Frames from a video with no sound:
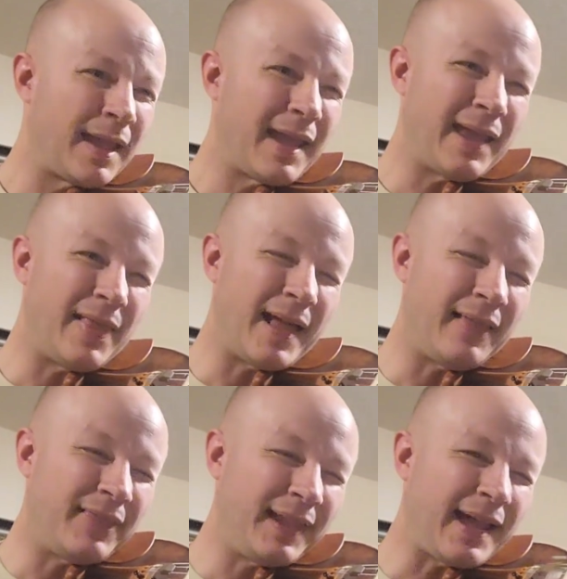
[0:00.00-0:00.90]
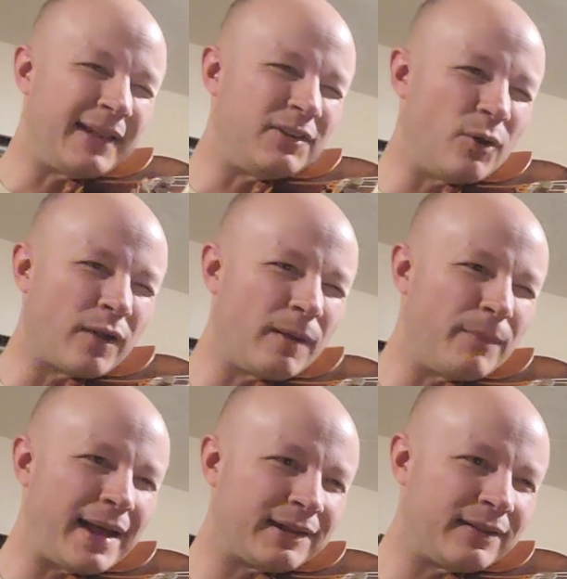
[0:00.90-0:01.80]
And I think I don't come
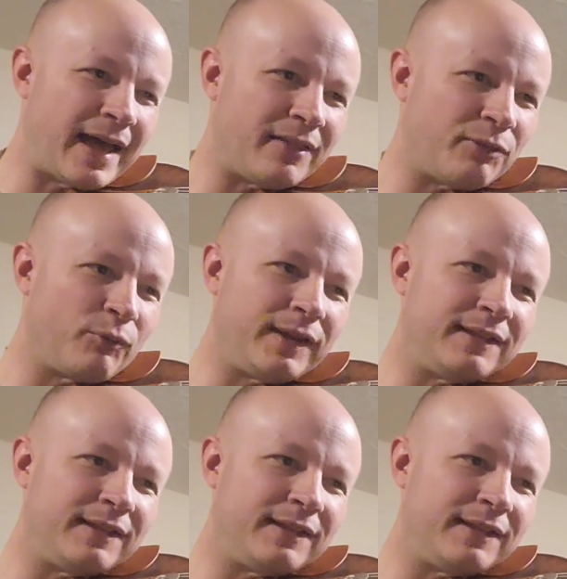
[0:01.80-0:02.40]
back to that 3.